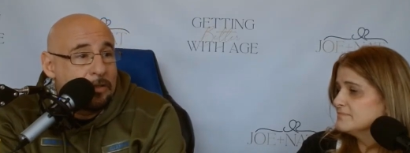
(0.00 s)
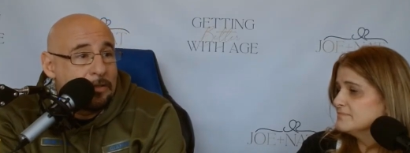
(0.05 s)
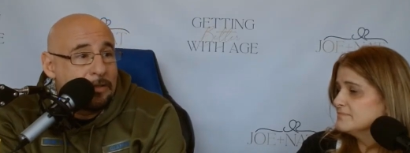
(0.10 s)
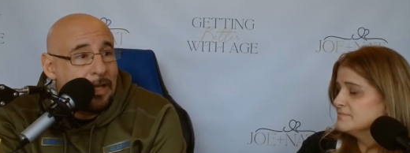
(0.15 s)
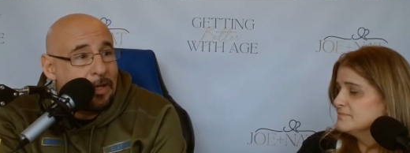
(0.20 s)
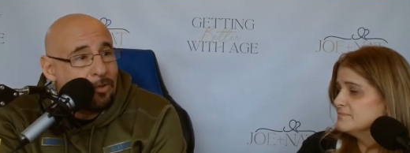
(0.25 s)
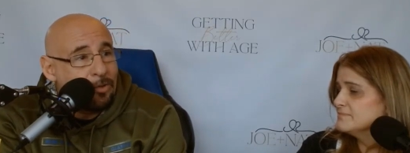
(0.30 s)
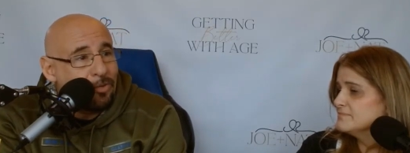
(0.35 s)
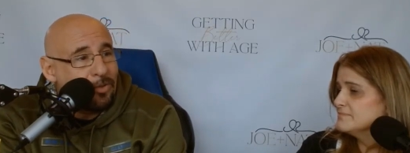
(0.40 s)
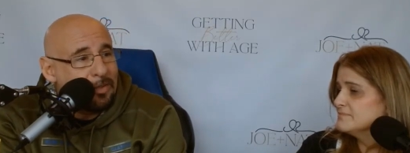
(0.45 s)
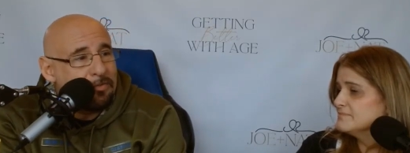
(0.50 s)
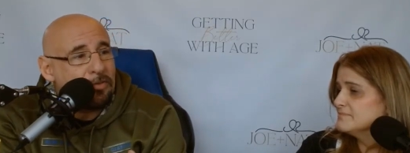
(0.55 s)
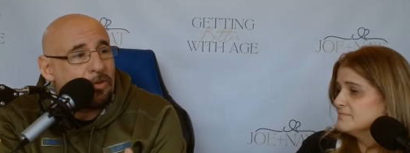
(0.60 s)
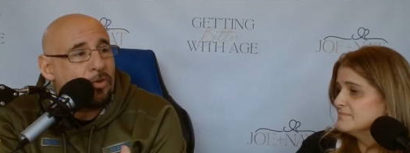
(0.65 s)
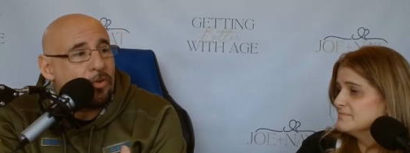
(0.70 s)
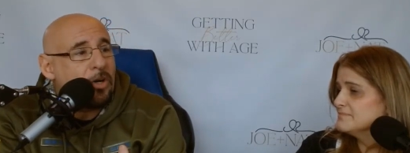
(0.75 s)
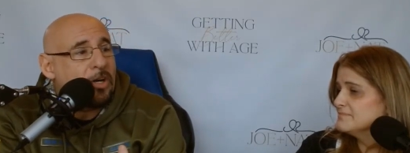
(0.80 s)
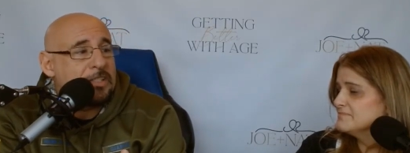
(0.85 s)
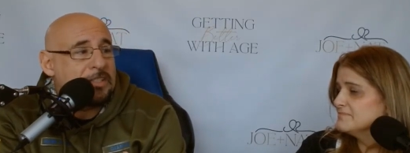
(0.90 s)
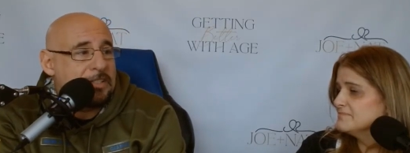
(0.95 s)
Speaker 1: not only
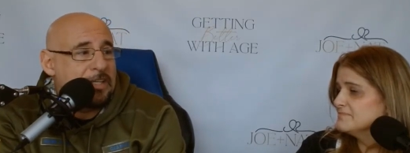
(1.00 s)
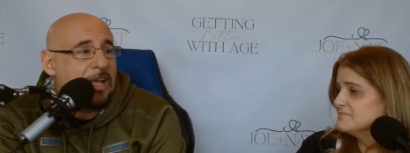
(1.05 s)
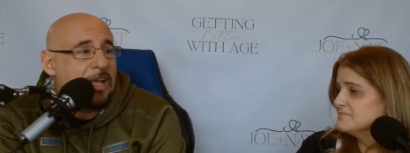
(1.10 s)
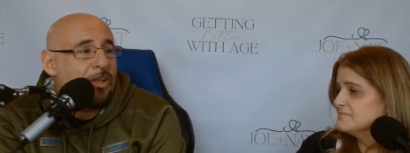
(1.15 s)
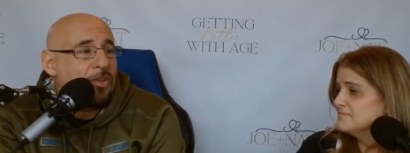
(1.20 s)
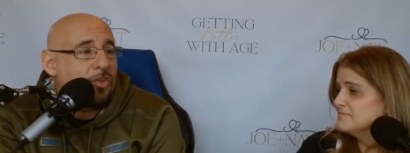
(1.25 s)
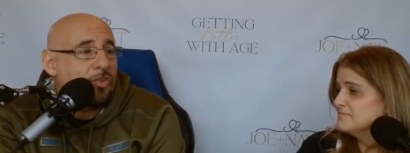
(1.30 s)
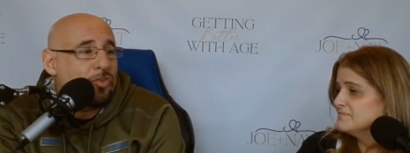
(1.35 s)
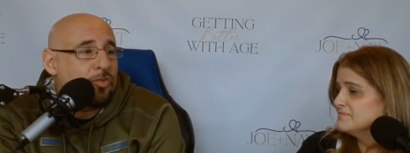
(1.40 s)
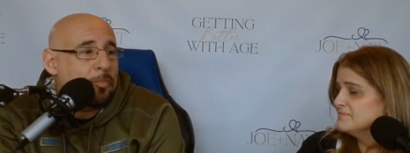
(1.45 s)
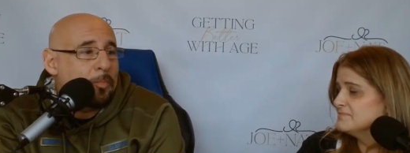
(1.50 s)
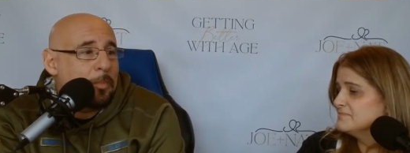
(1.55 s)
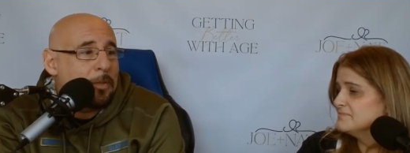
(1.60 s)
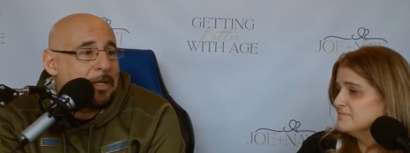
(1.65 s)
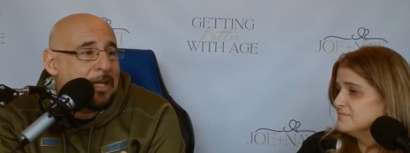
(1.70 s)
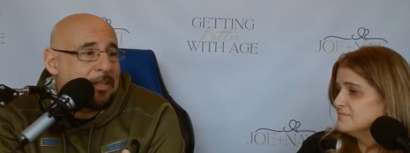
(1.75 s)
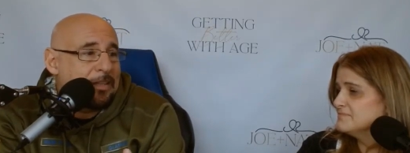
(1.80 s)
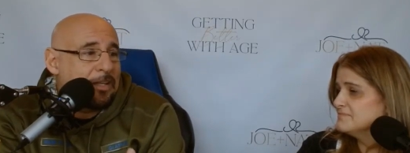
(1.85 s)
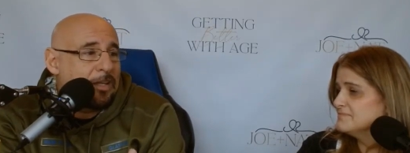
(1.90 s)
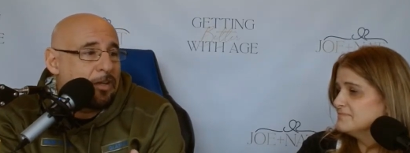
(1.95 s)
for ourselves, but
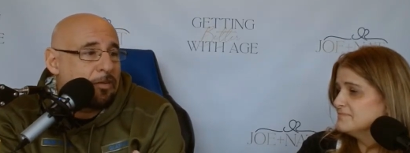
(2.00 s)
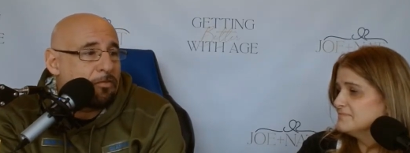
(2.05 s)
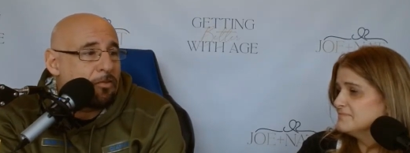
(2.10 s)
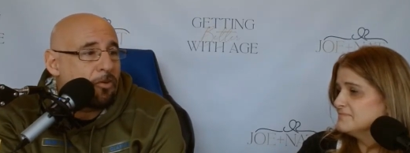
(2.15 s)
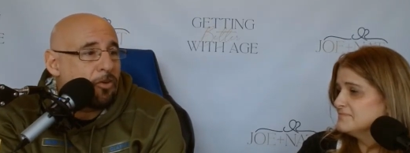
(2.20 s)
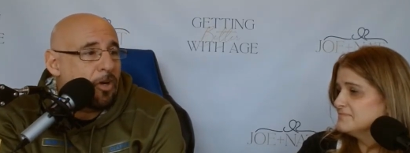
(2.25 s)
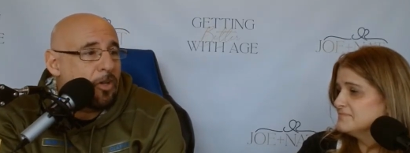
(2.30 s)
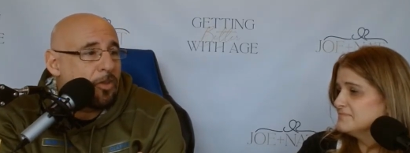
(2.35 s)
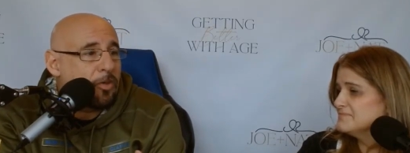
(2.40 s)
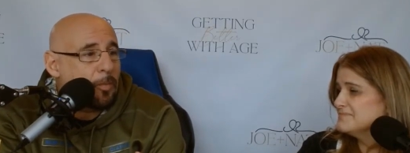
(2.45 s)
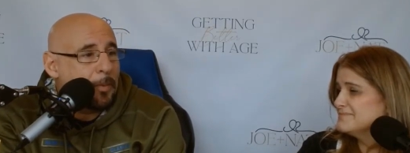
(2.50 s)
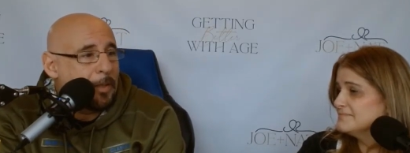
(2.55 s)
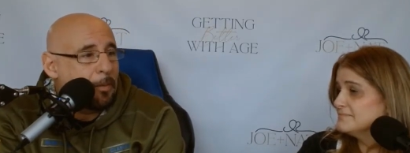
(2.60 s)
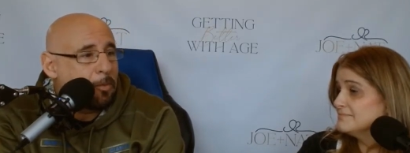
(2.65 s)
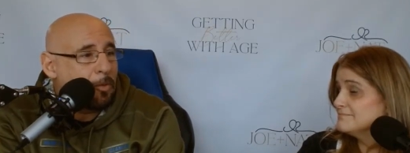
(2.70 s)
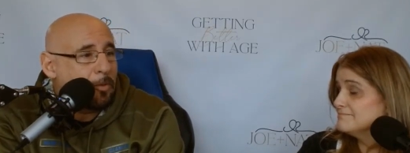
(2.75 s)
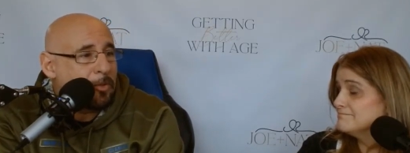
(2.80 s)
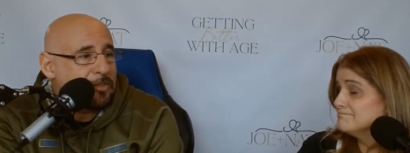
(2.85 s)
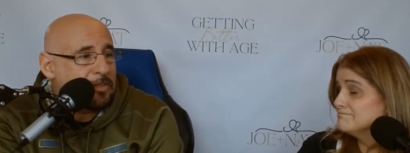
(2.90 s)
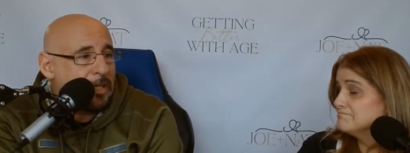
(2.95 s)
I think for other
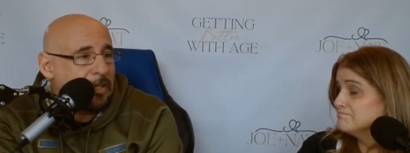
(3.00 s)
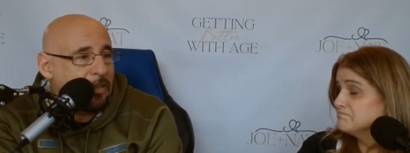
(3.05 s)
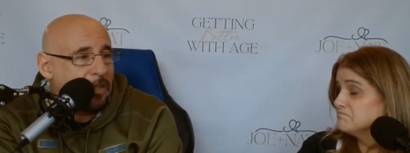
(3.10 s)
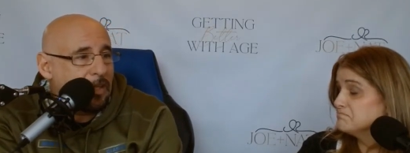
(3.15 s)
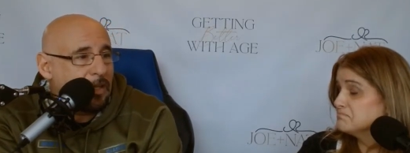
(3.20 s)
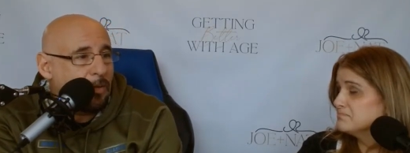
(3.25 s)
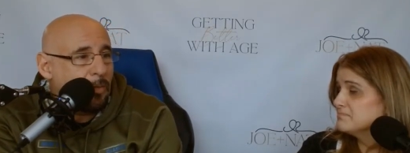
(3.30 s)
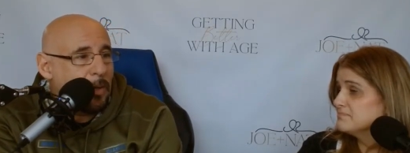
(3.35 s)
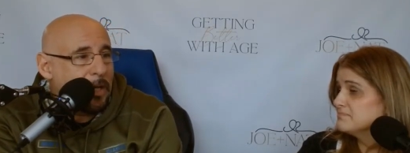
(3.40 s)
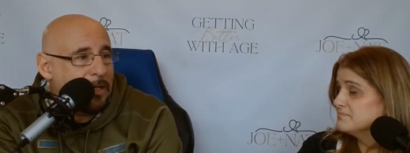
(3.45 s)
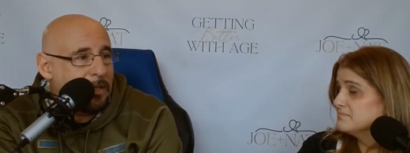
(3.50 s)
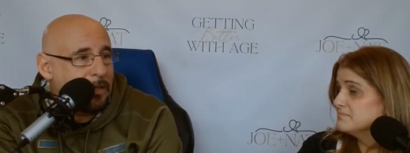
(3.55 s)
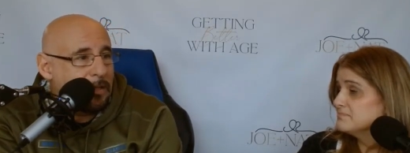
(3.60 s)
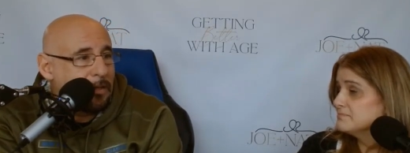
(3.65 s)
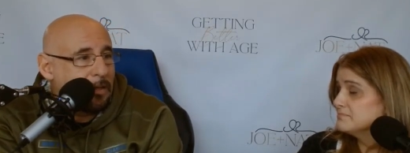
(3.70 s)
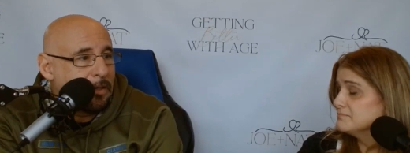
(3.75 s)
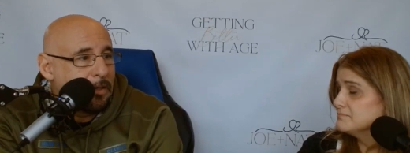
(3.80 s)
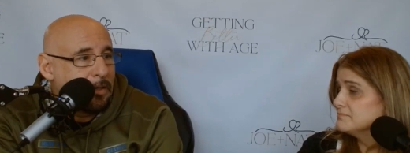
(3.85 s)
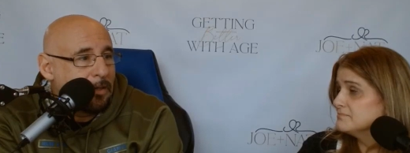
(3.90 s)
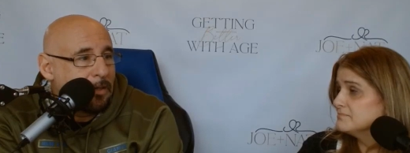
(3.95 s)
people. Because I think when
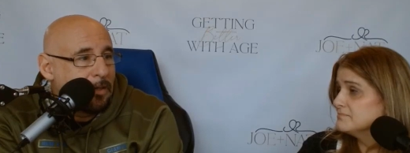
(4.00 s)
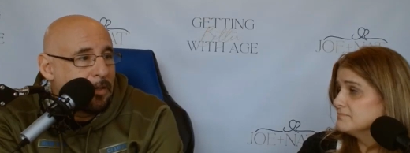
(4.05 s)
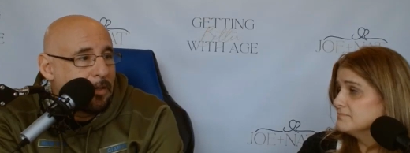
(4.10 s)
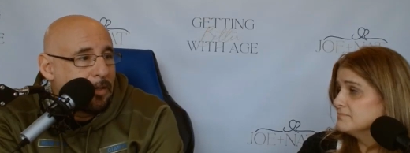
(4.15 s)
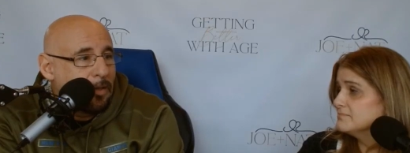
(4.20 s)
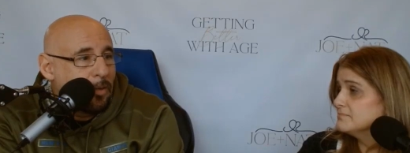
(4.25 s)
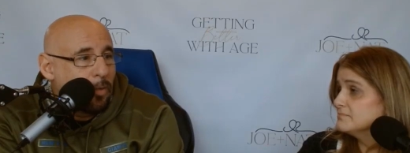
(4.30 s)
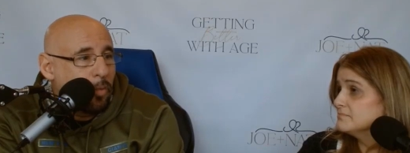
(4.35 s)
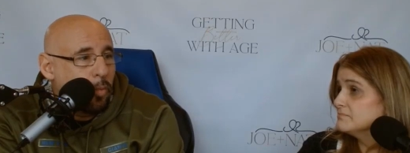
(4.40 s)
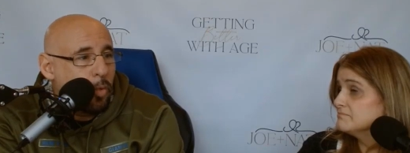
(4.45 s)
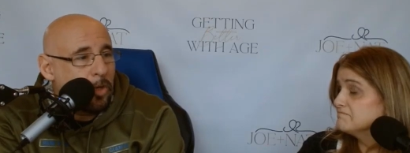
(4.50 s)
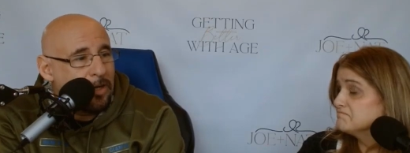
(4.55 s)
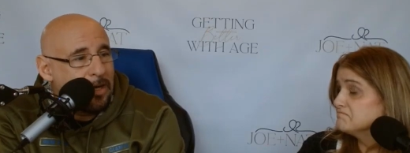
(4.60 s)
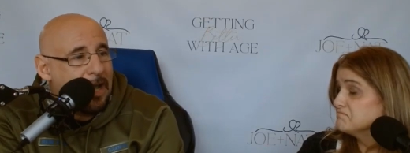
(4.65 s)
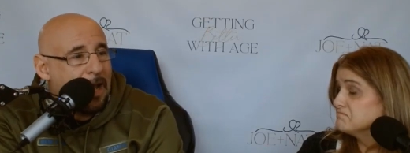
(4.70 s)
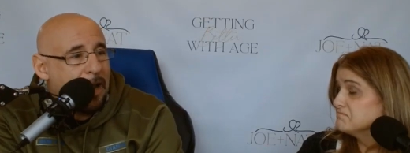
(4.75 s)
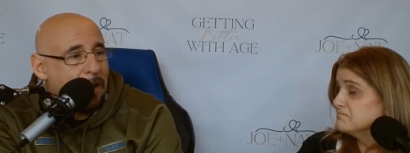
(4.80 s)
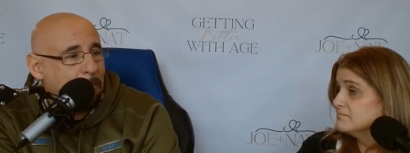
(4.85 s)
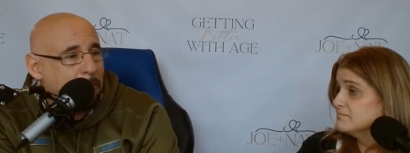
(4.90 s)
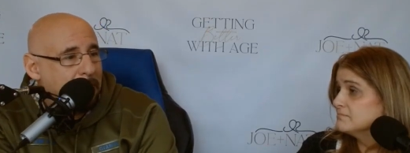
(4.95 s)
we're
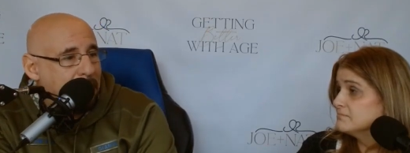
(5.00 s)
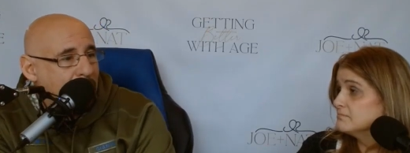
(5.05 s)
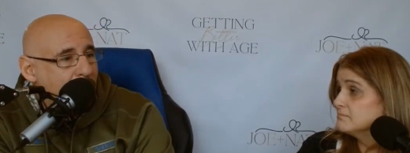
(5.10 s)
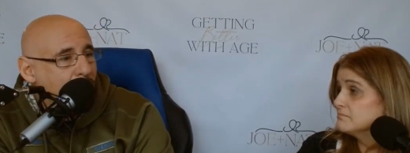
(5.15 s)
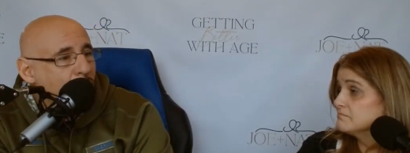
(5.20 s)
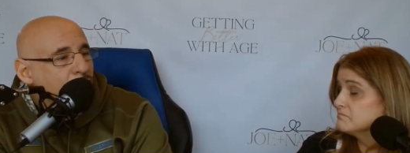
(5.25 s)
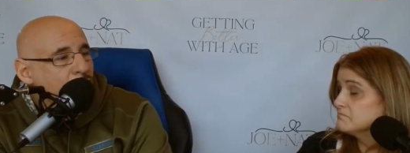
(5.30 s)
not being